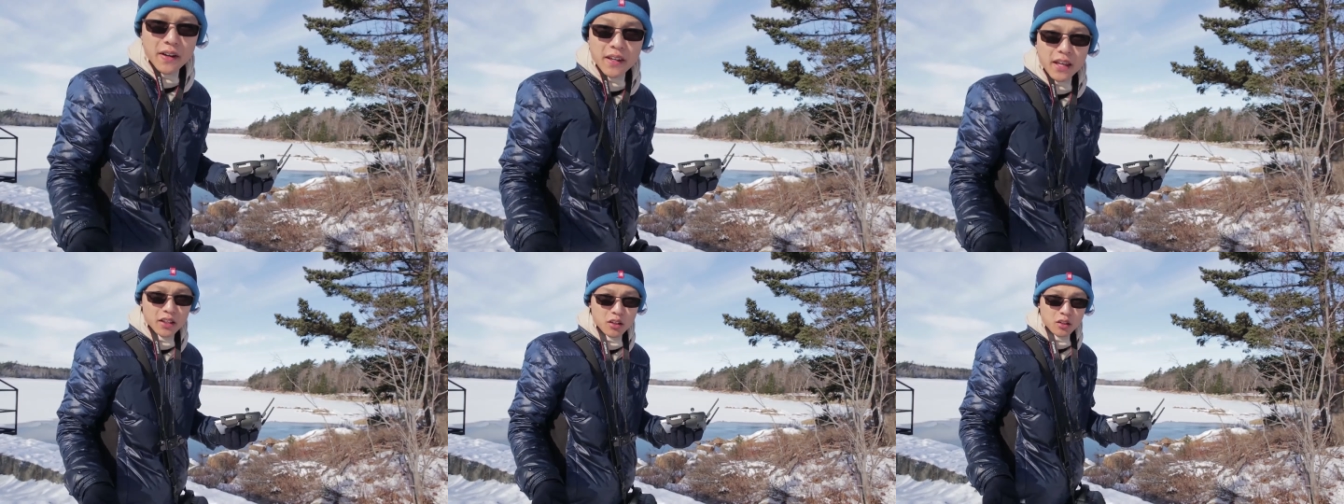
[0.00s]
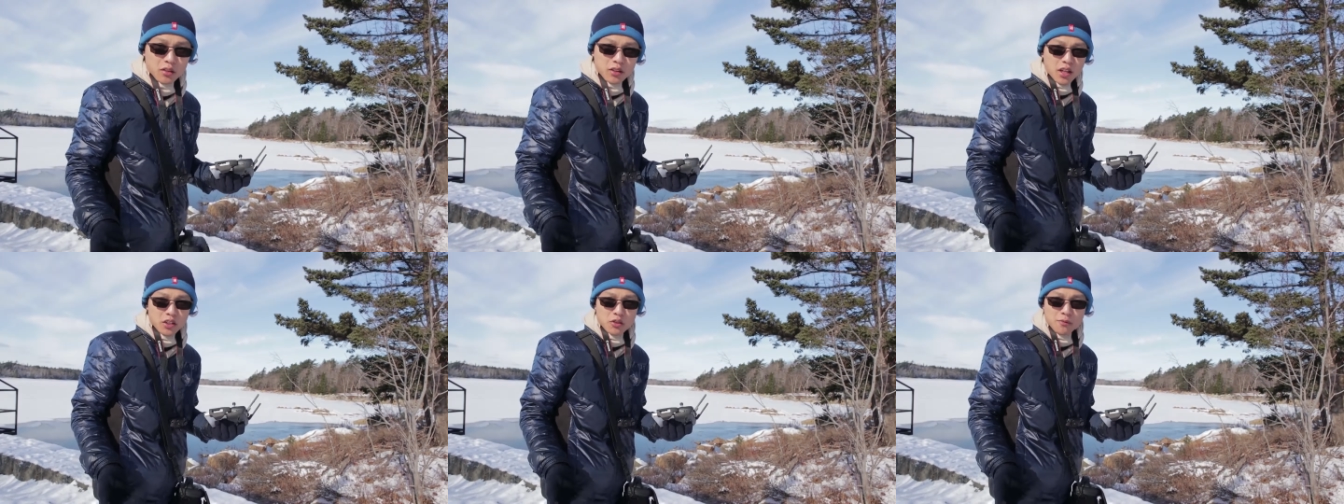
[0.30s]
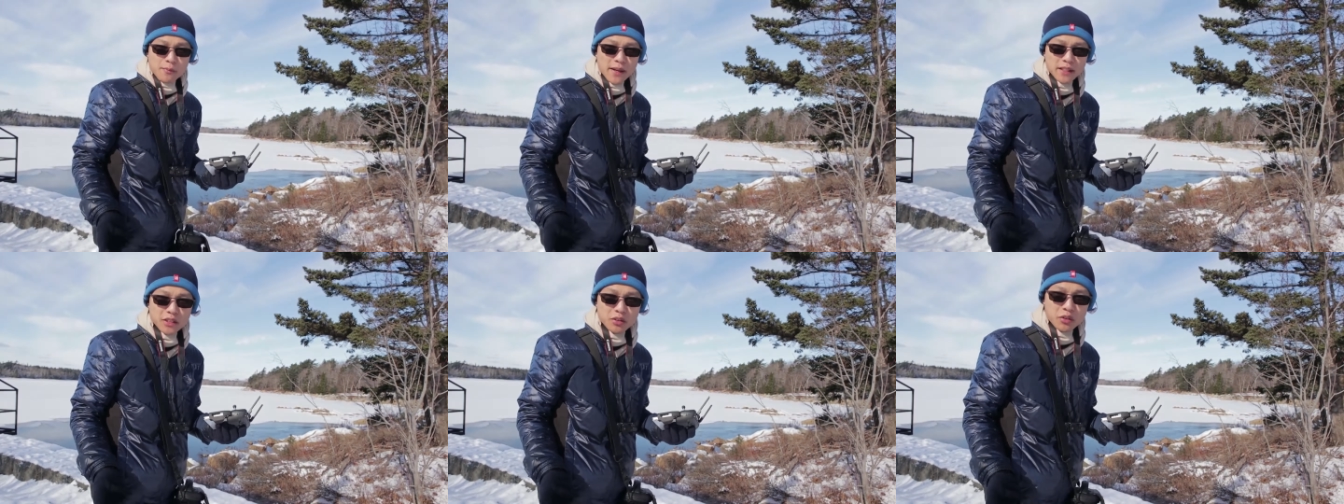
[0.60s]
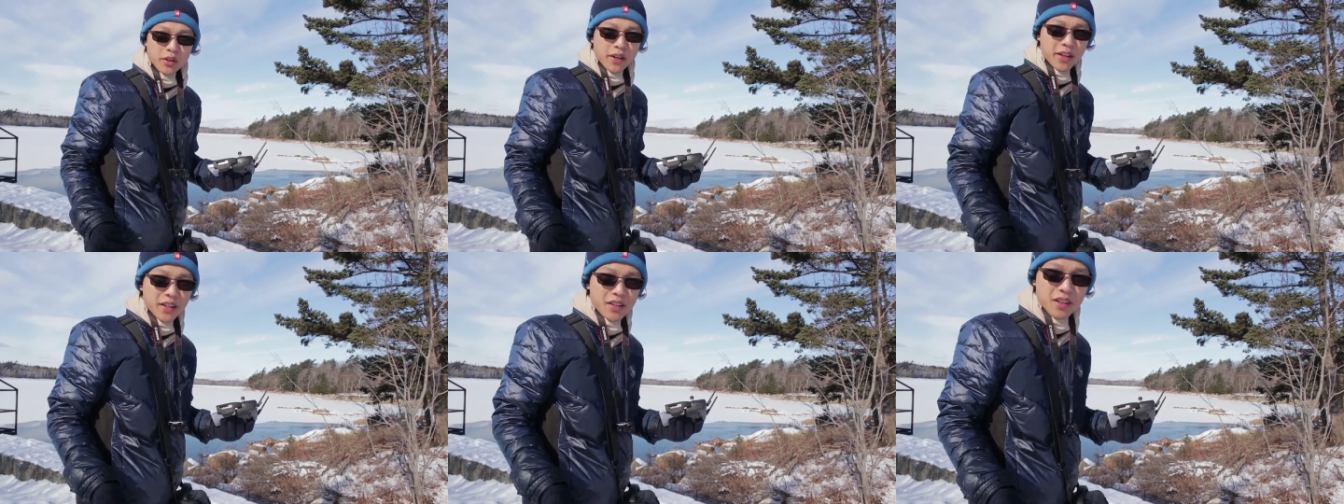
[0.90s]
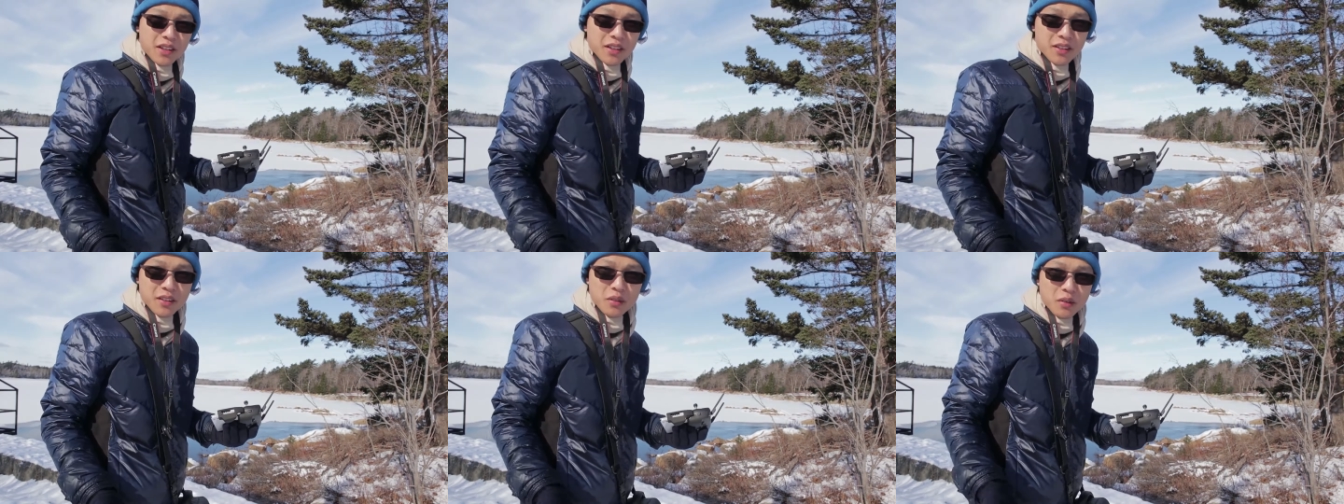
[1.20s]
I cannot touch my screen,
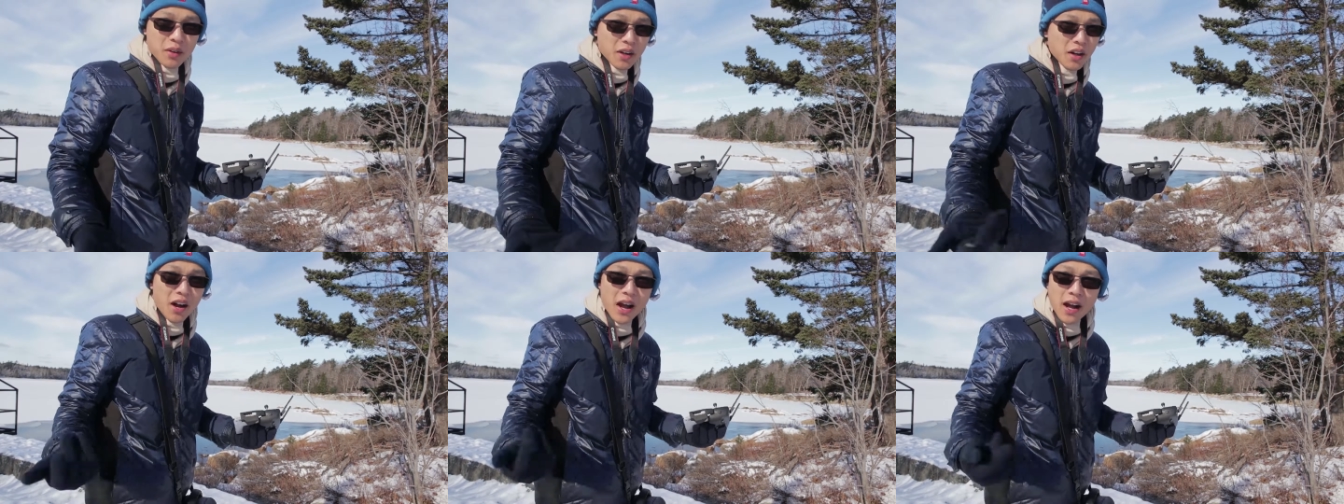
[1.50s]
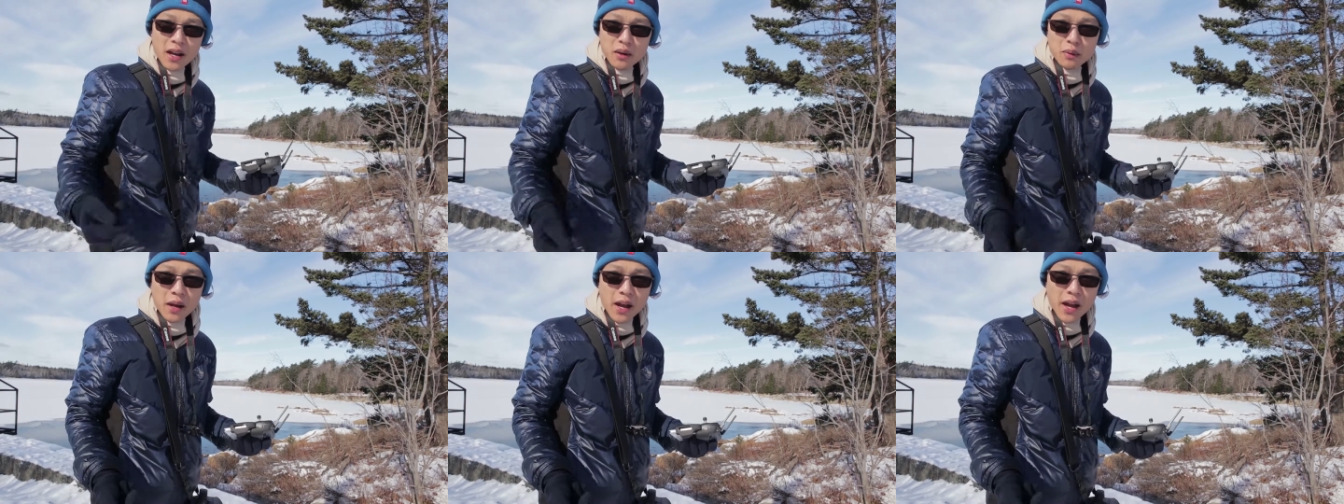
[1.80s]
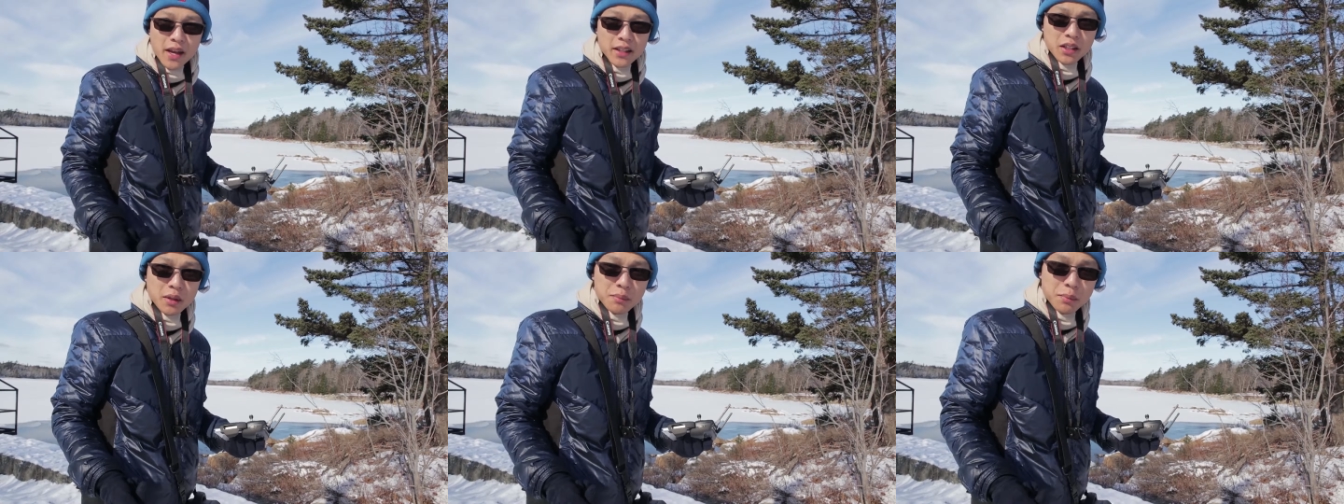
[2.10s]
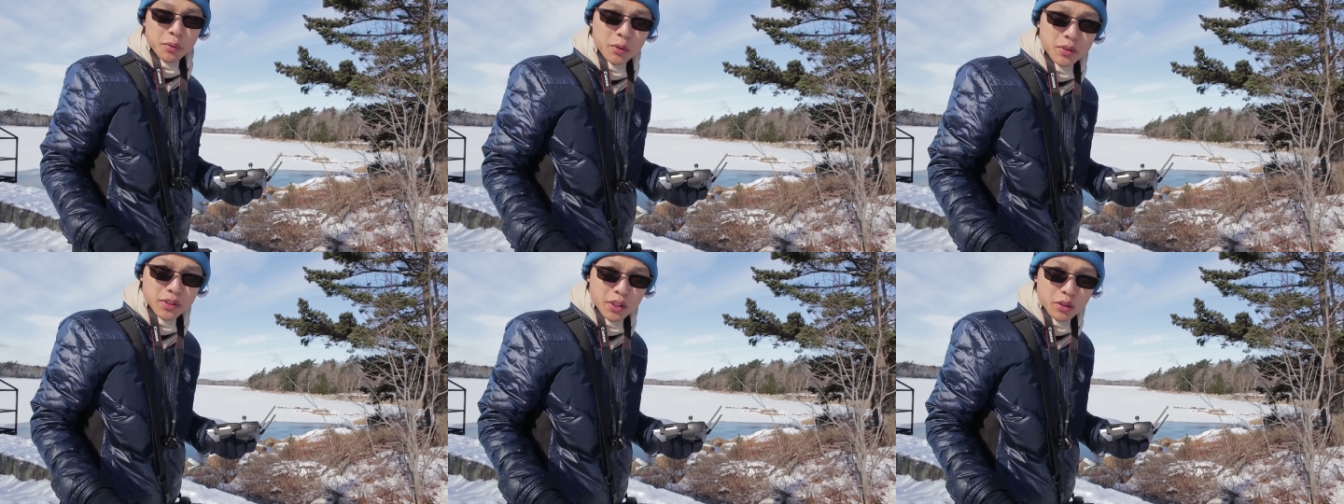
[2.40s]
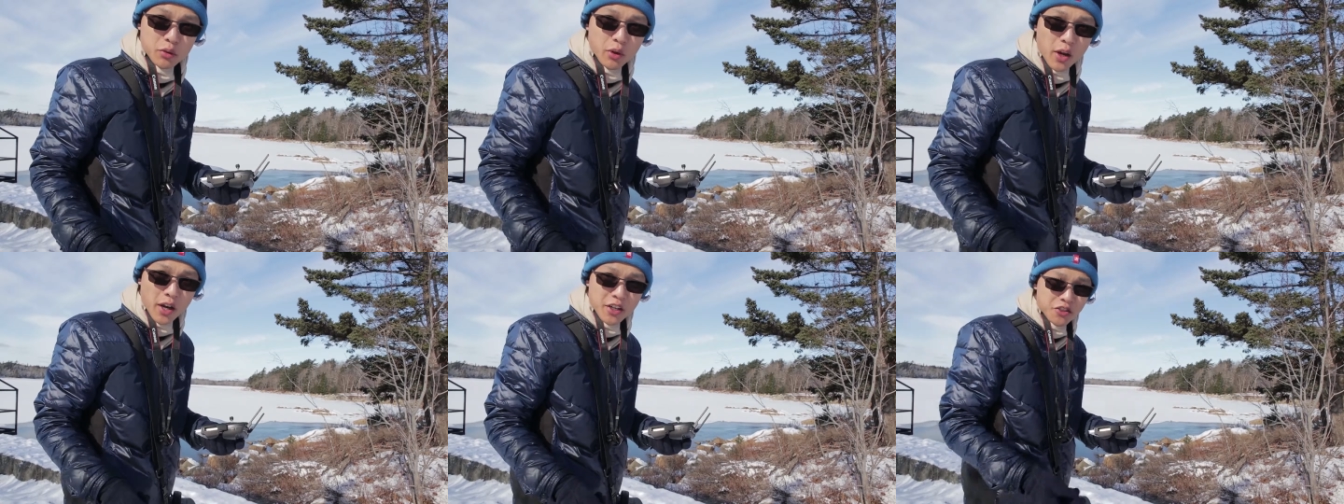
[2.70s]
well, I will end up with a
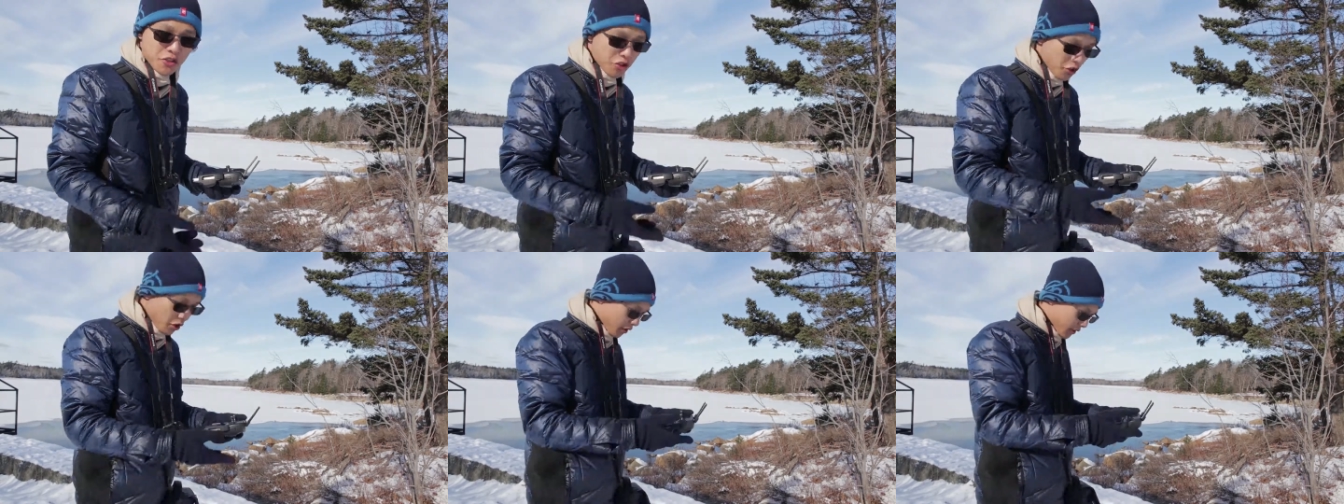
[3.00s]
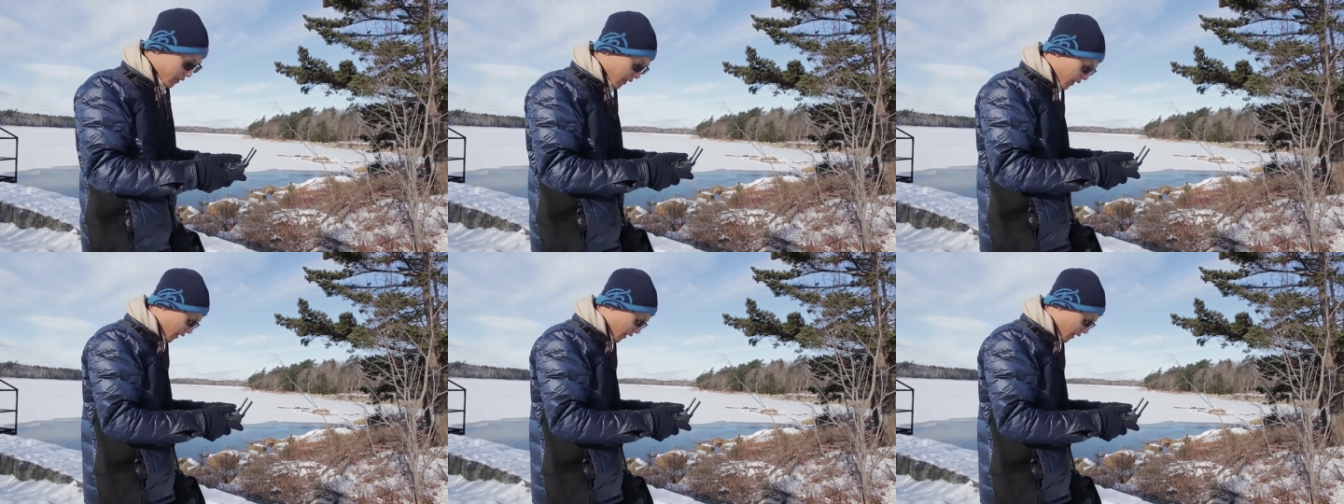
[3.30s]
crash drone